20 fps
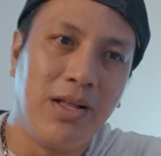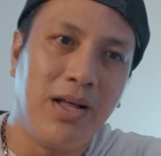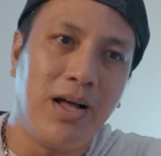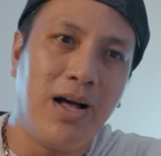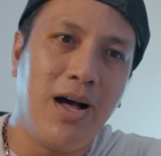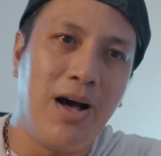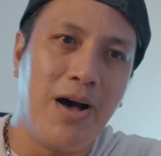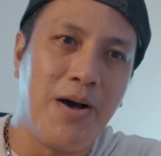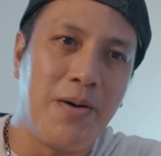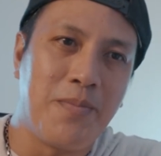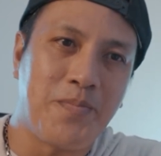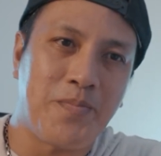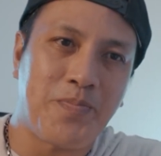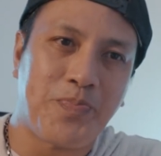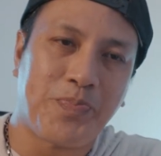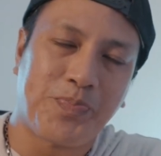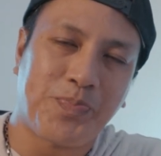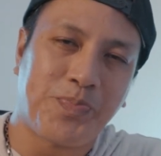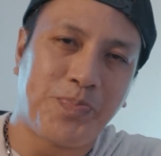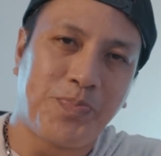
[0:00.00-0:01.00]

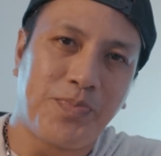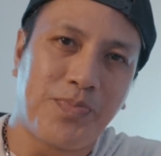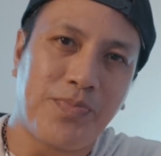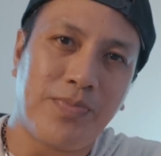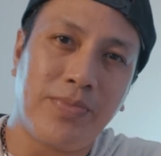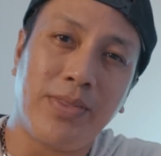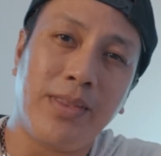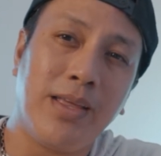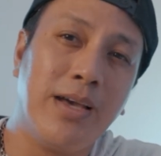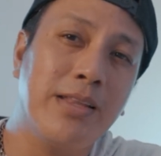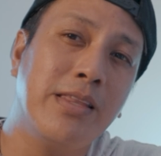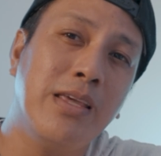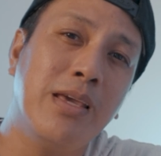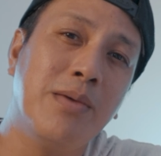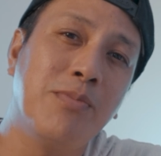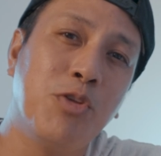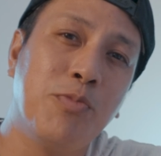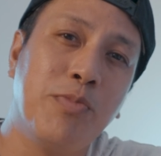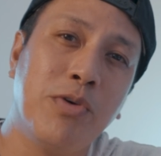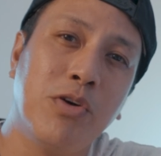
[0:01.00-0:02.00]
a
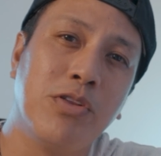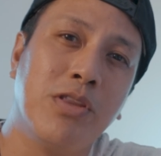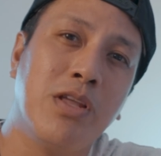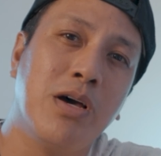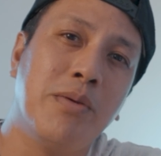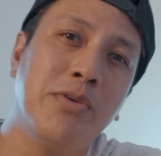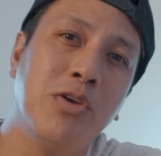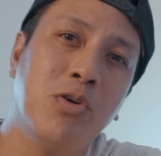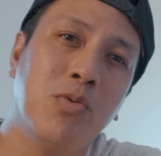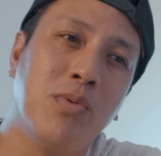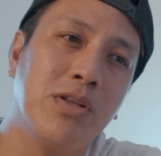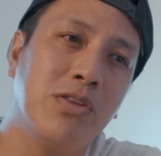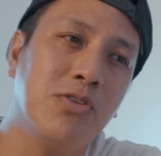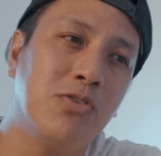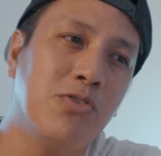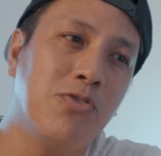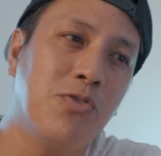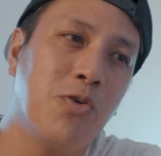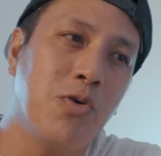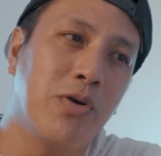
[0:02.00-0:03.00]
team to build
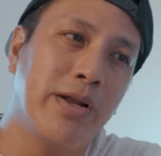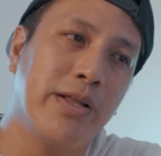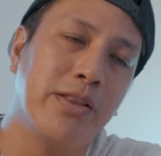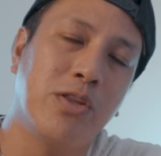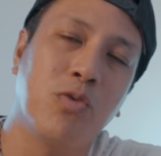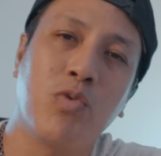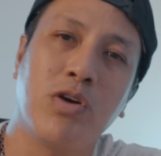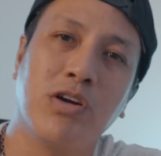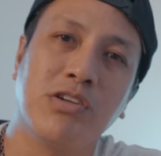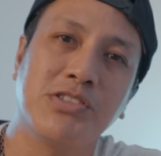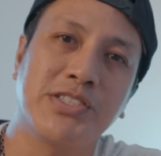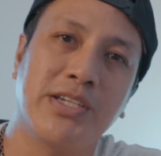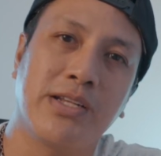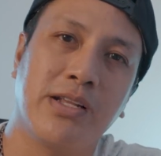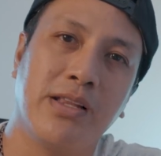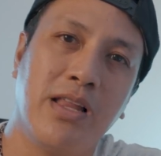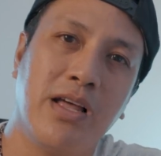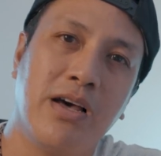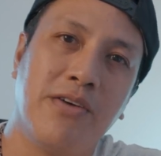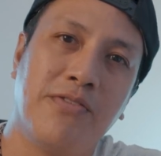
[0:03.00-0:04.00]
W124 that the world's gonna
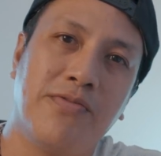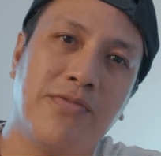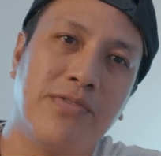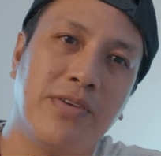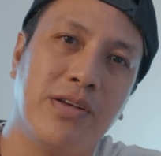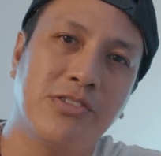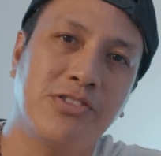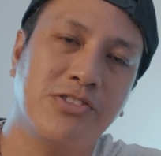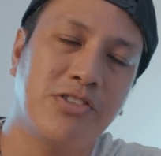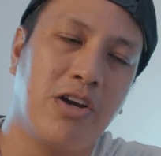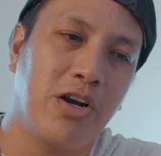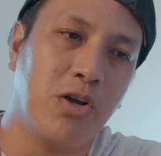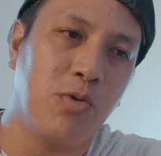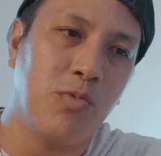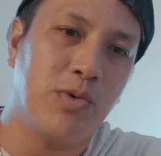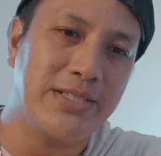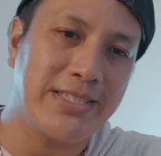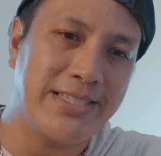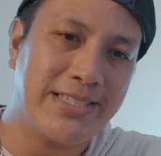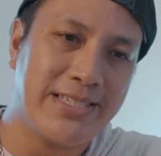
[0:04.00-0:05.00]
love, starting
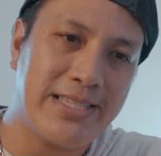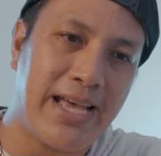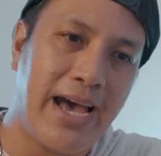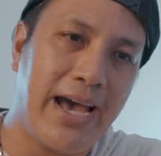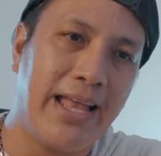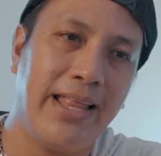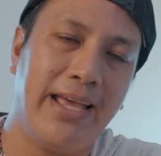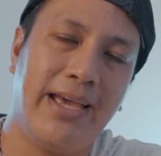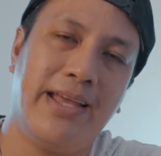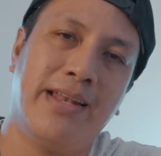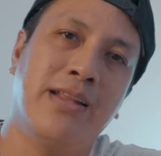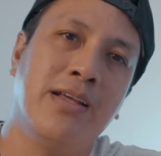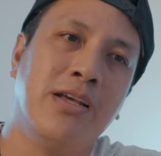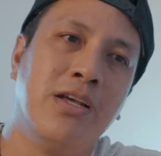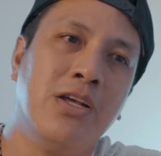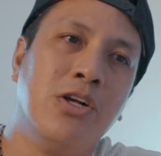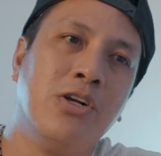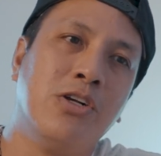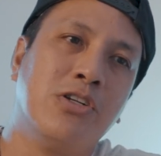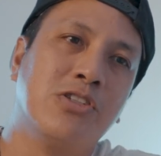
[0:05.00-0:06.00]
with Thailand.
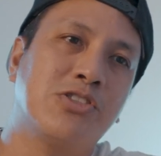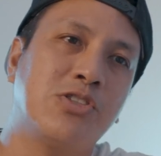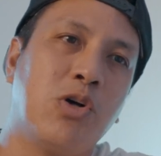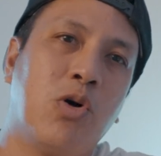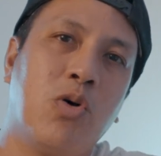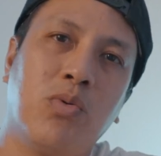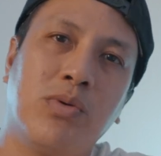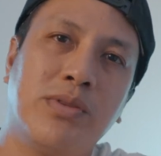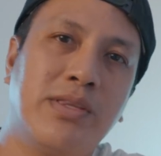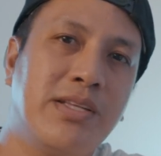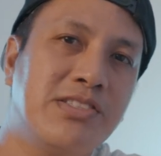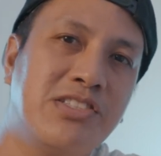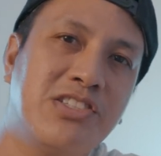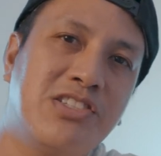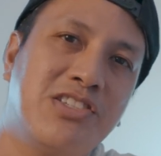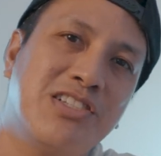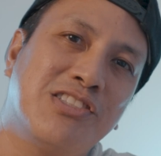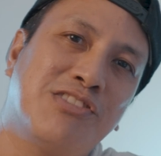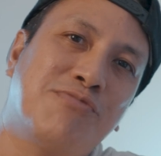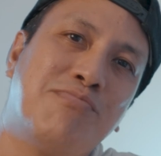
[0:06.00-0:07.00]
So this
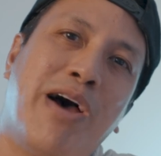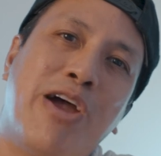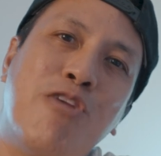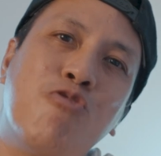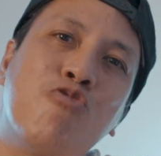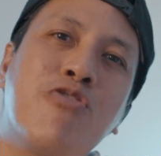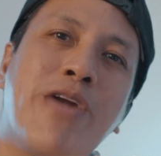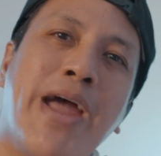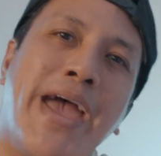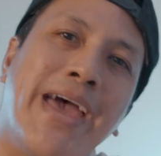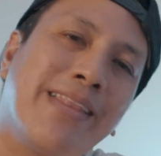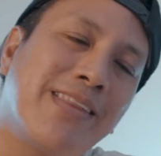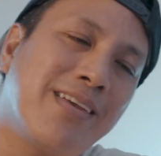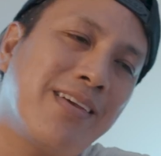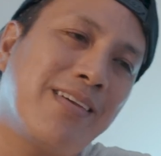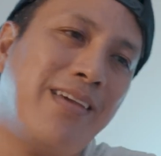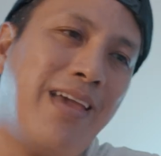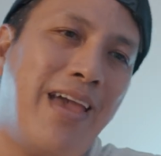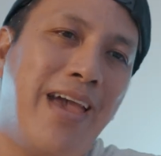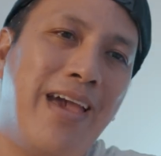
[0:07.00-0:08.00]
is just my
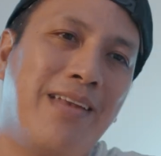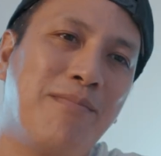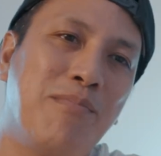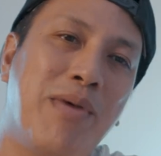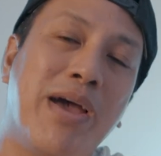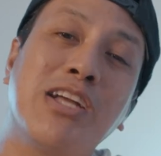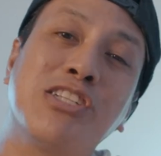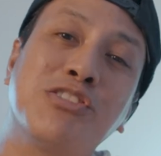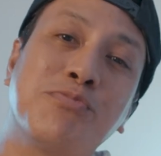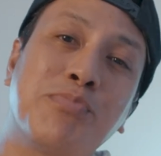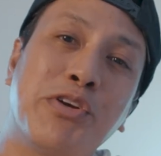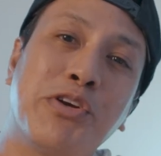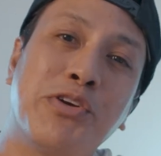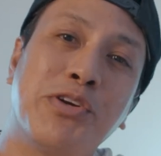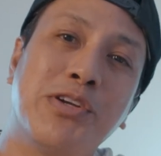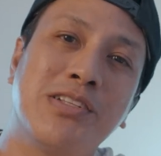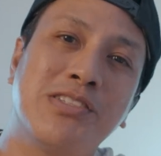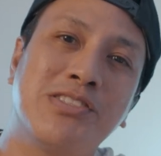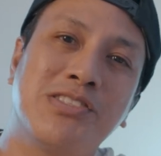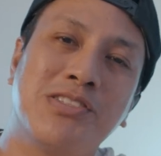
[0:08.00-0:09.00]
rant and my
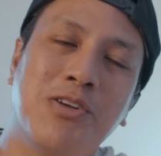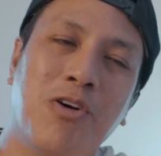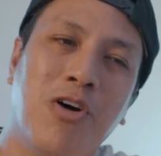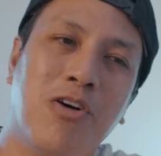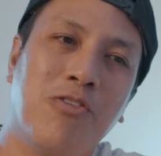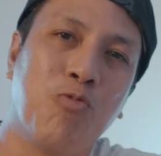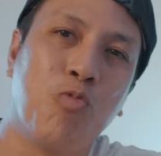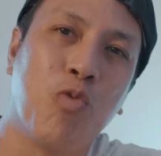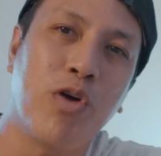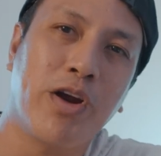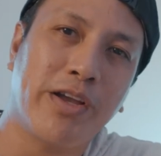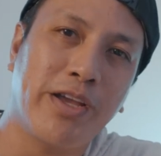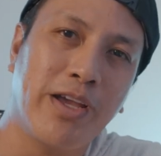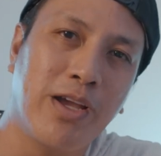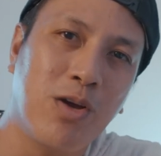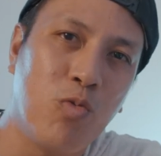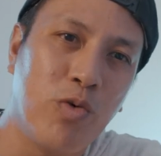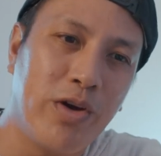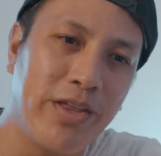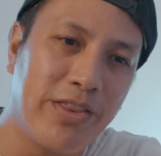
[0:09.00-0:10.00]
experience of
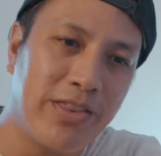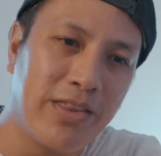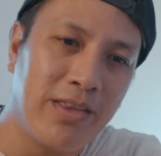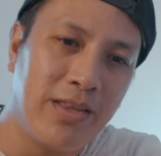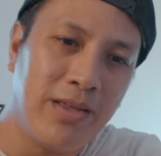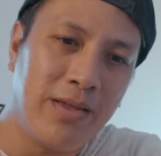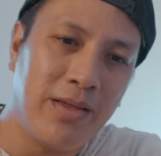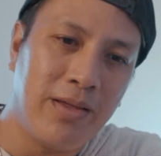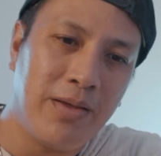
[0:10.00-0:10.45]
working with